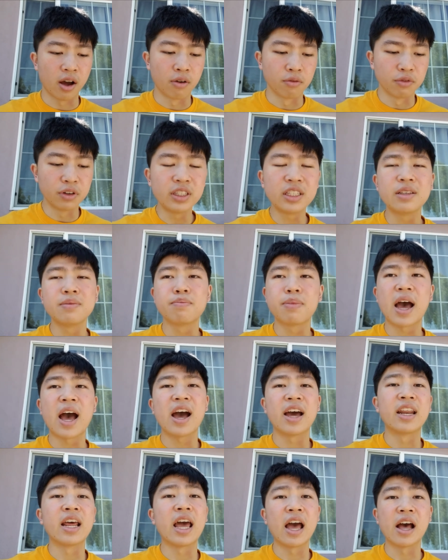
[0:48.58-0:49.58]
a really
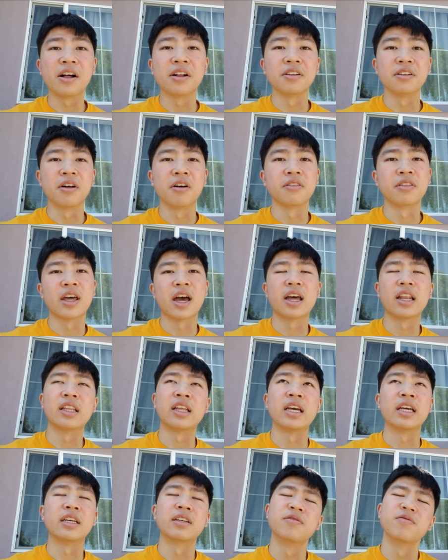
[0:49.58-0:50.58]
bad L on that.
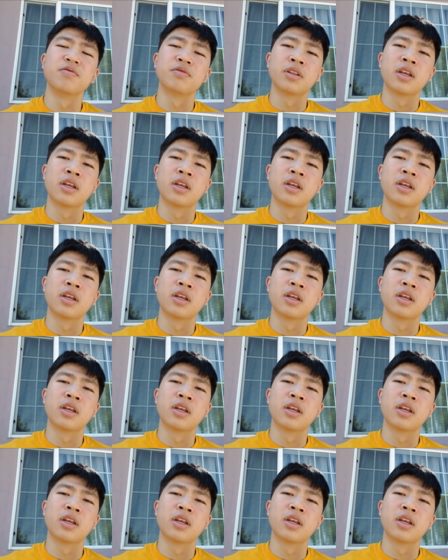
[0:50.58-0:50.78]
Like,